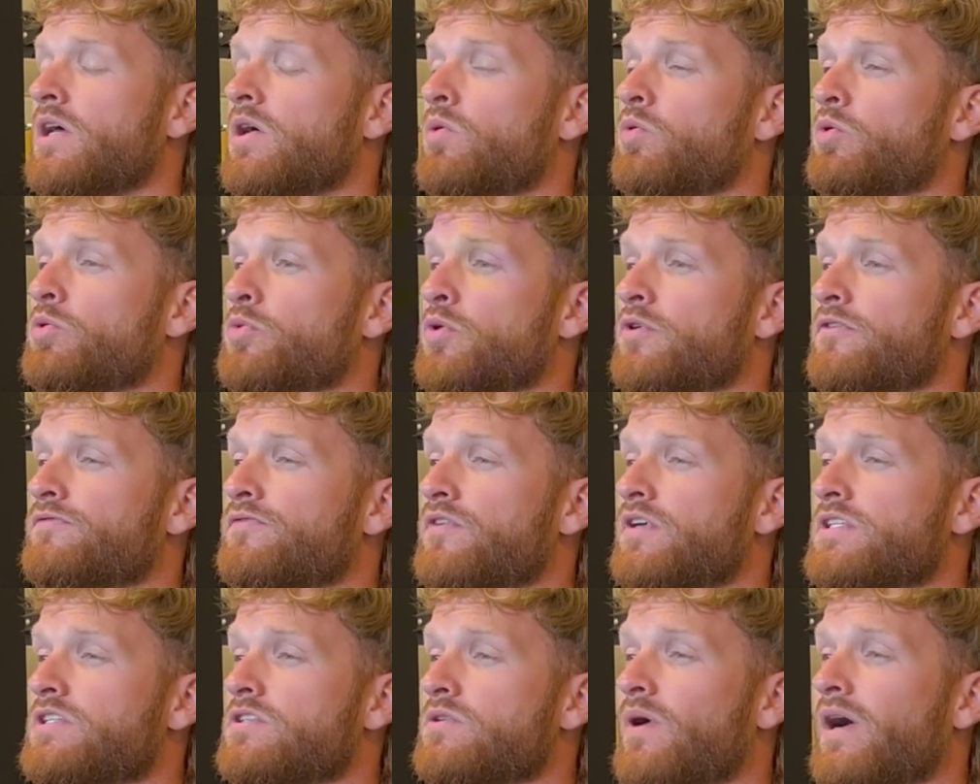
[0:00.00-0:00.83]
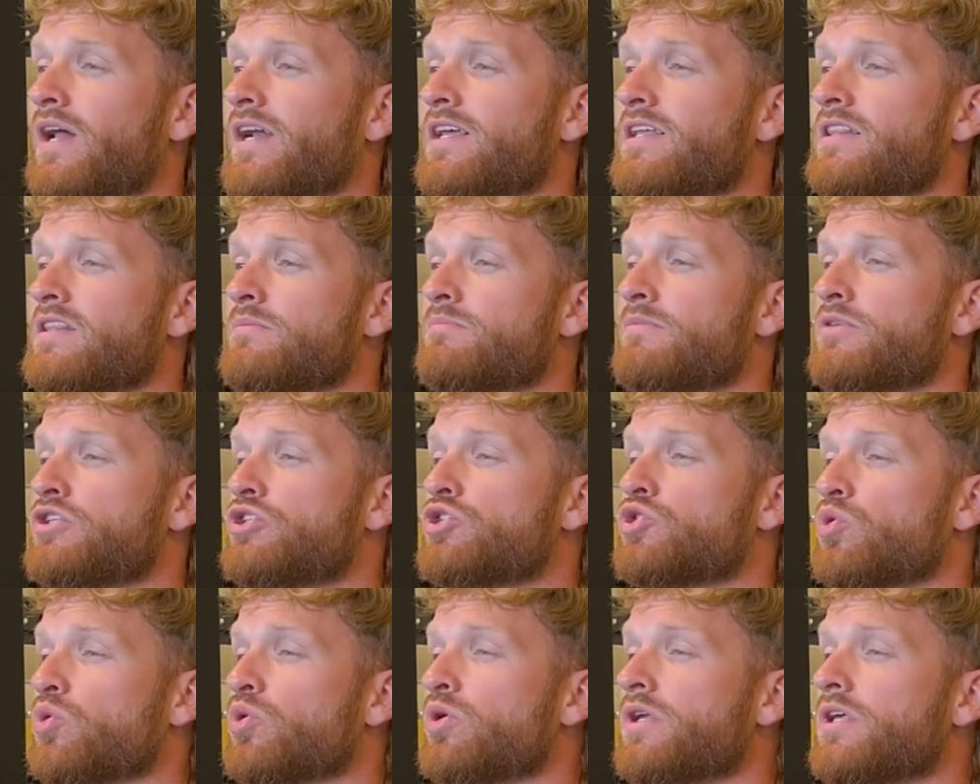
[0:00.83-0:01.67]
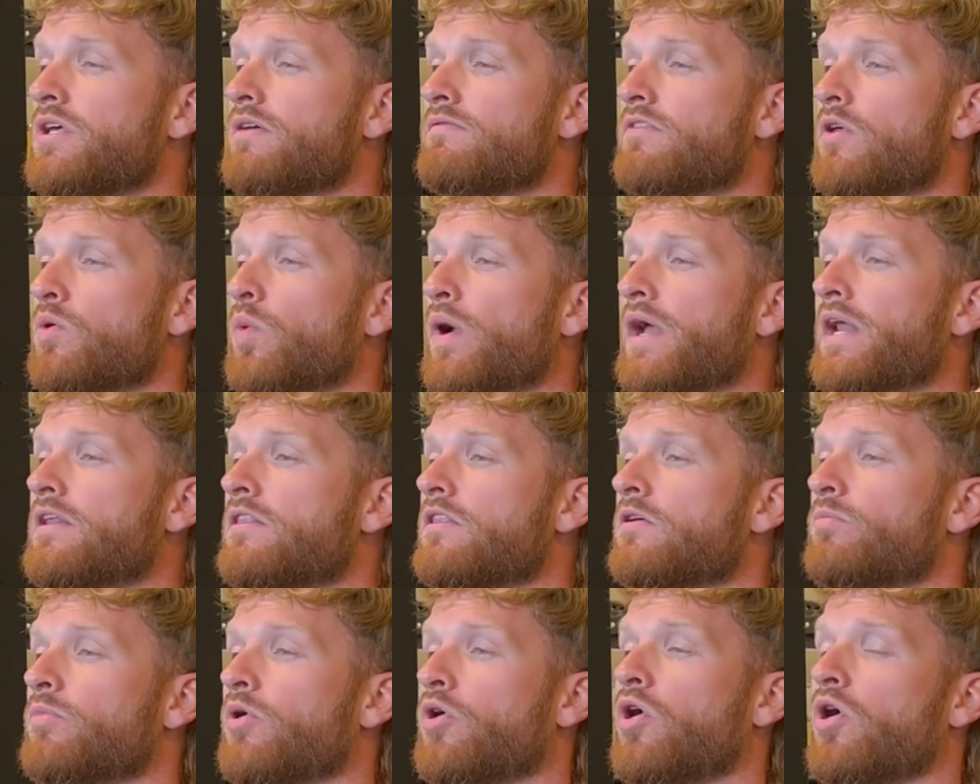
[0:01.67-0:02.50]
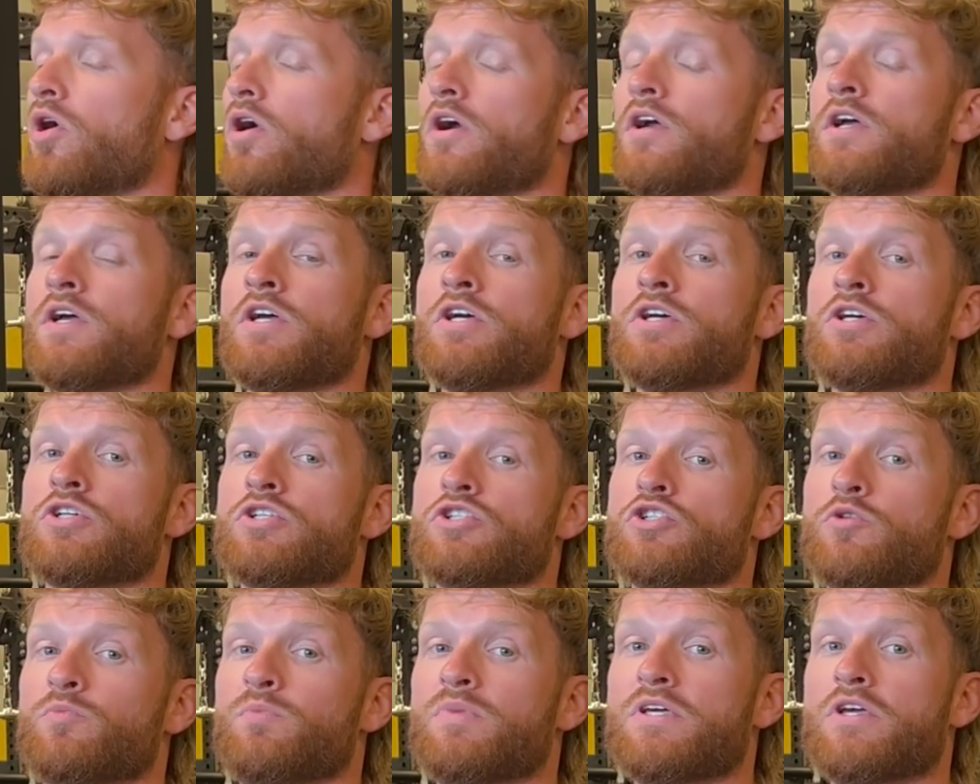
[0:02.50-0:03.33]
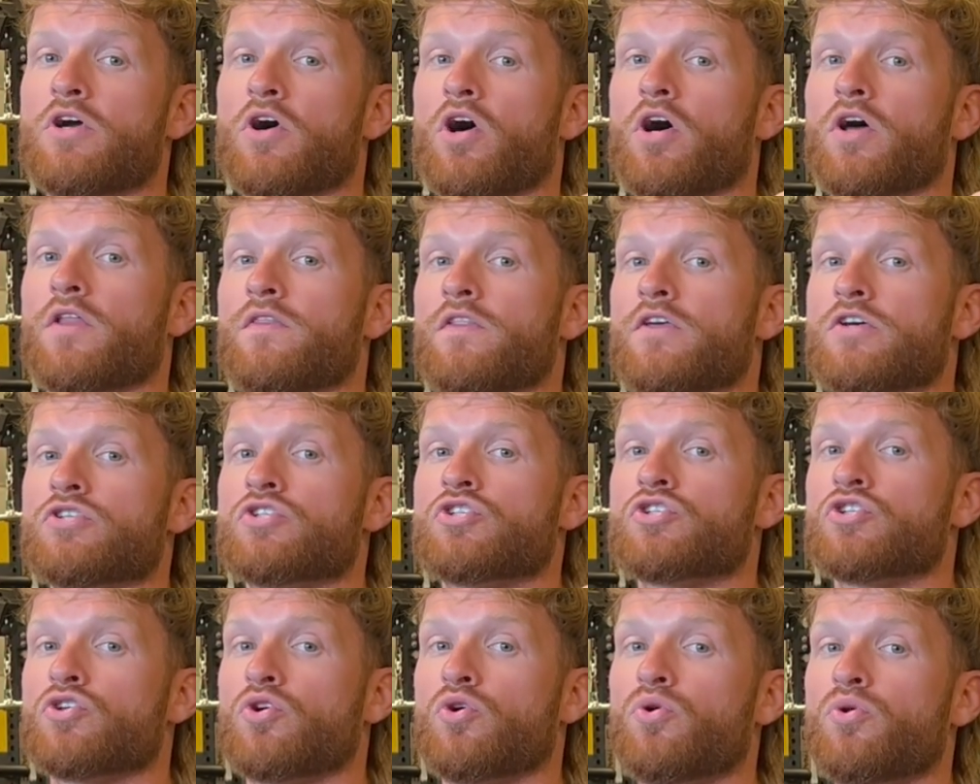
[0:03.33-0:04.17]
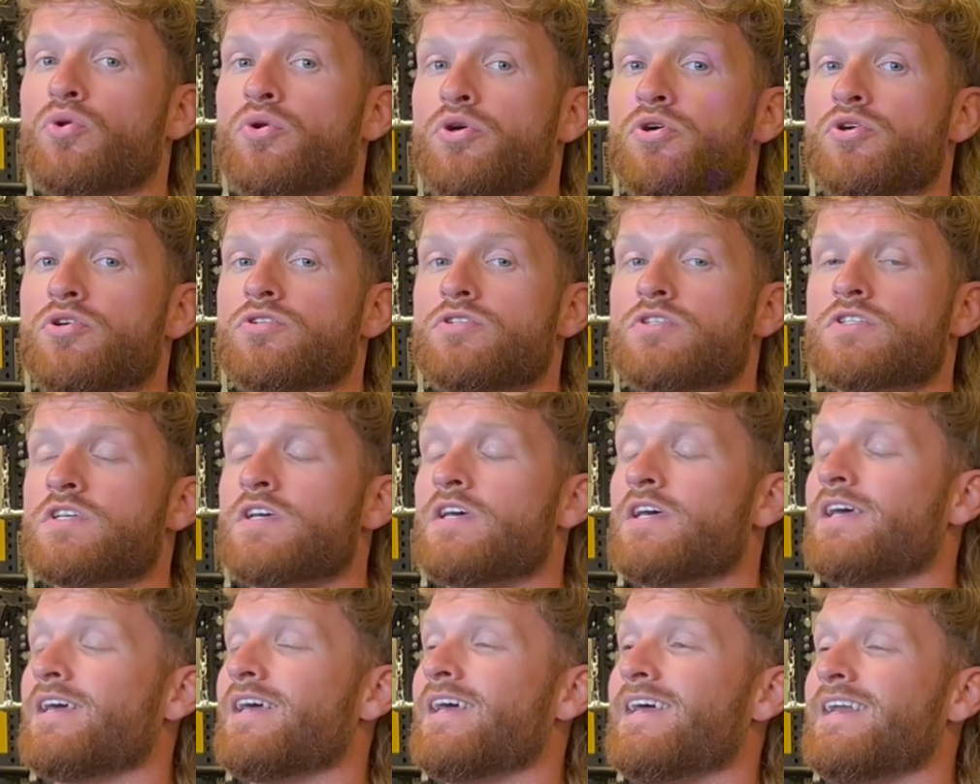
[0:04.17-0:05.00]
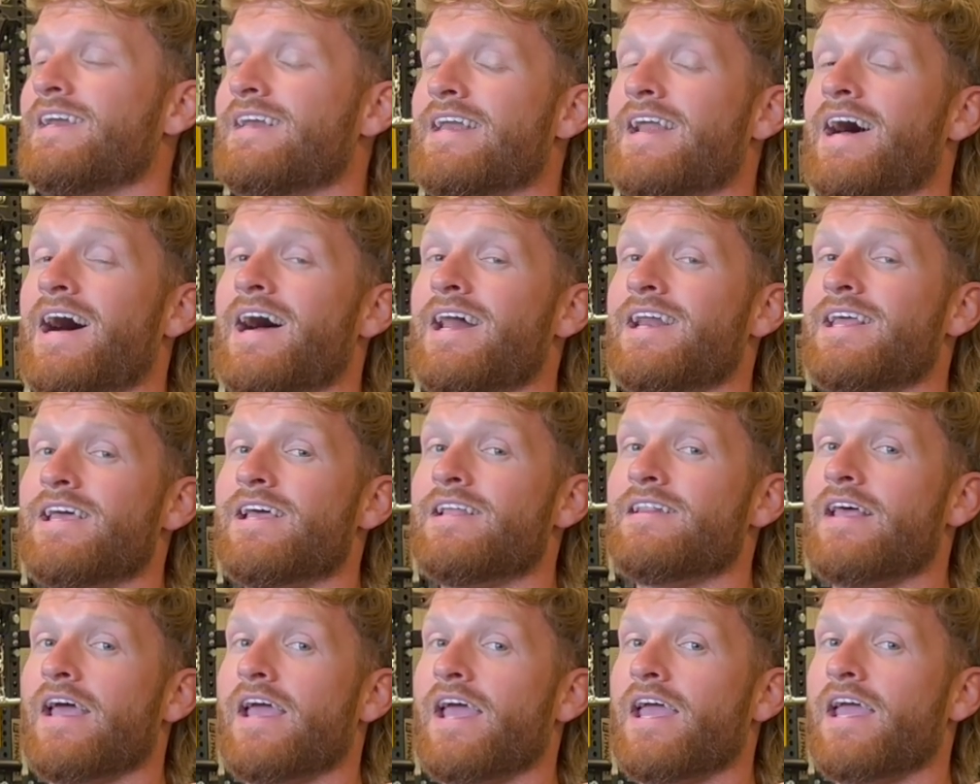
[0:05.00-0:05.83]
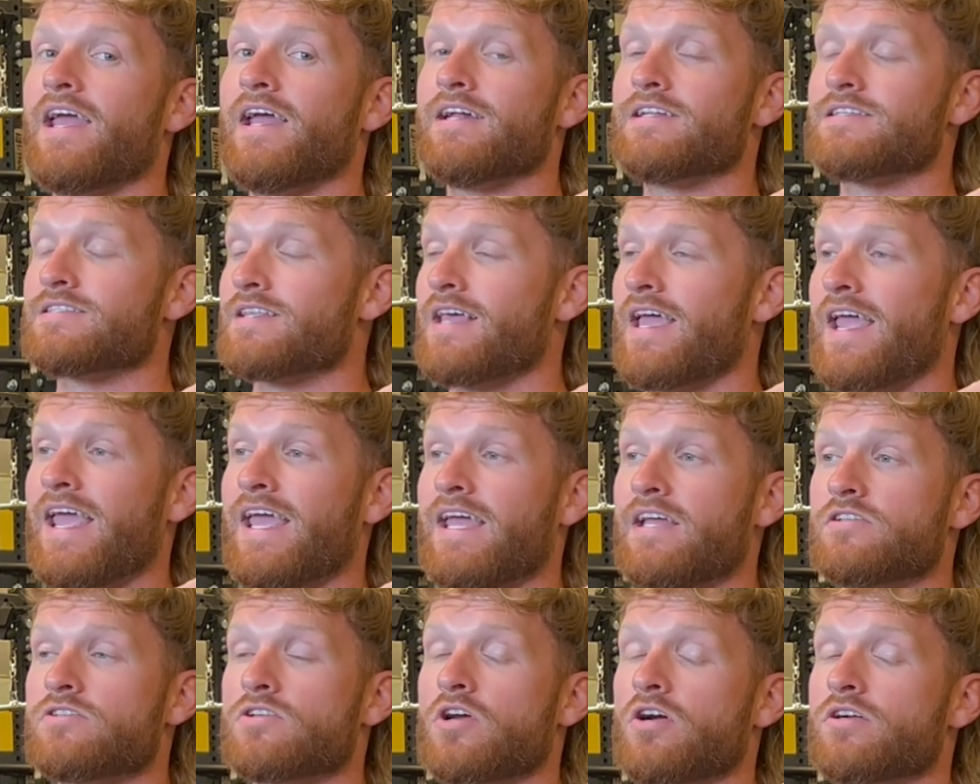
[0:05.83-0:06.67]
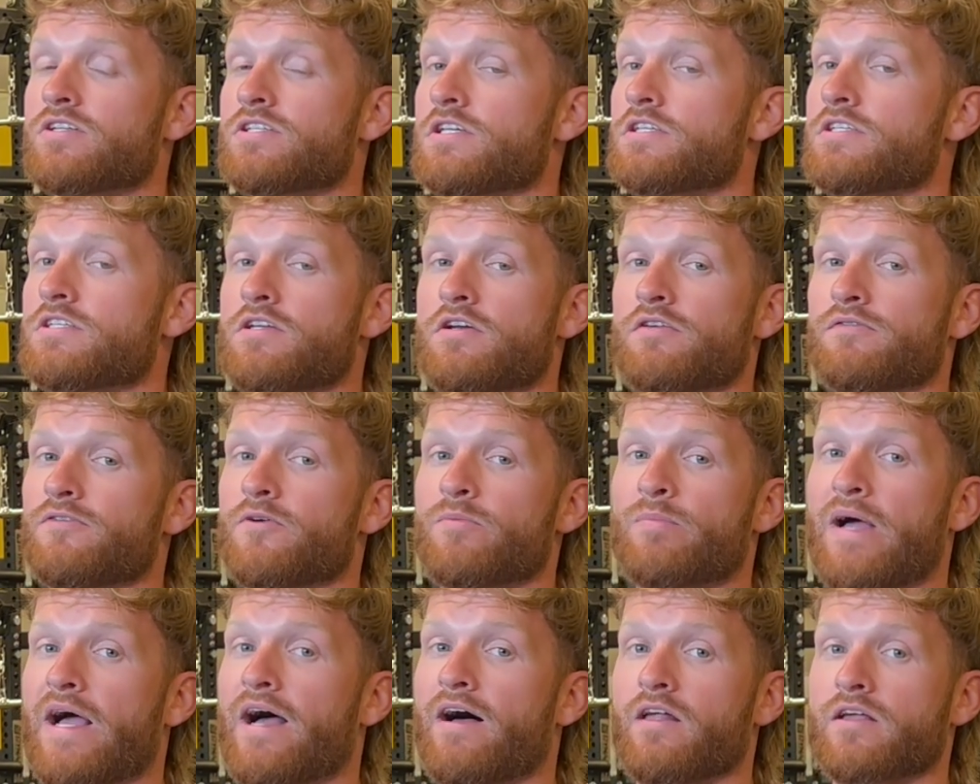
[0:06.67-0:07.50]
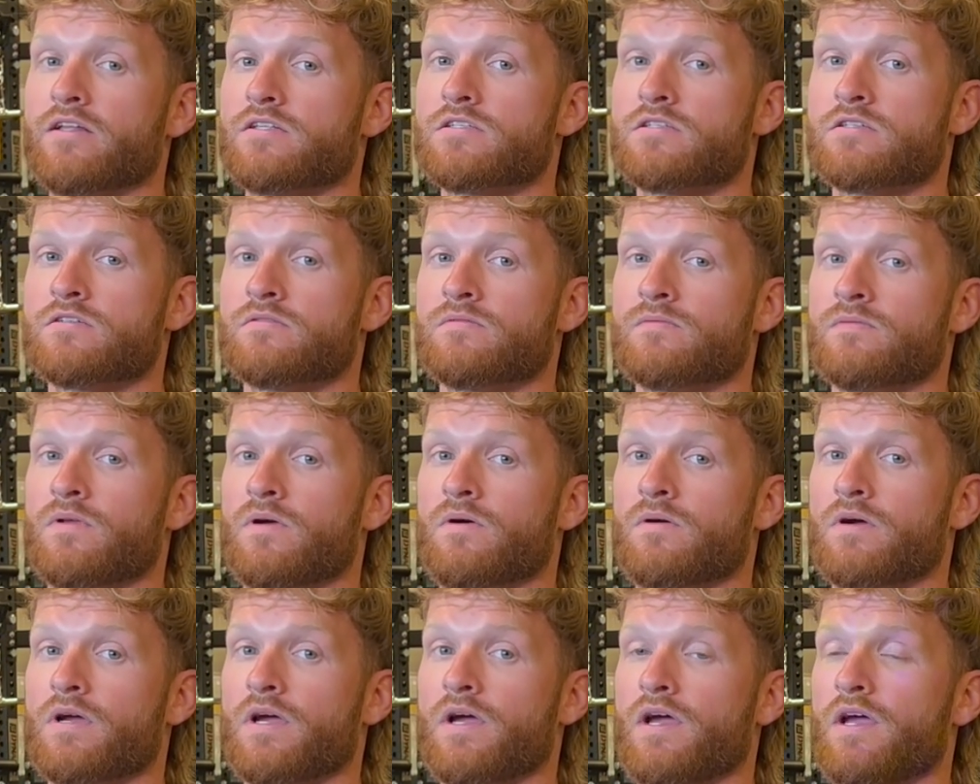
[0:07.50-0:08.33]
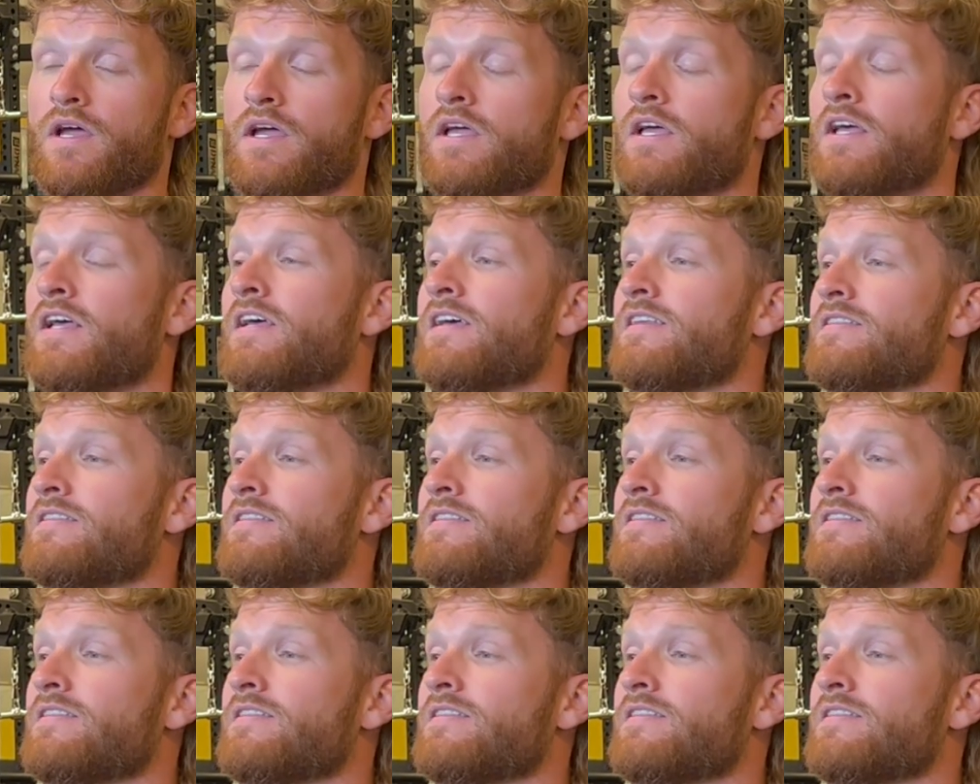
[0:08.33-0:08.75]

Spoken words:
When we're front squatting, the majority of the weight of the bar should be on the shoulders and not in the hands. The hands are just here for balance, okay?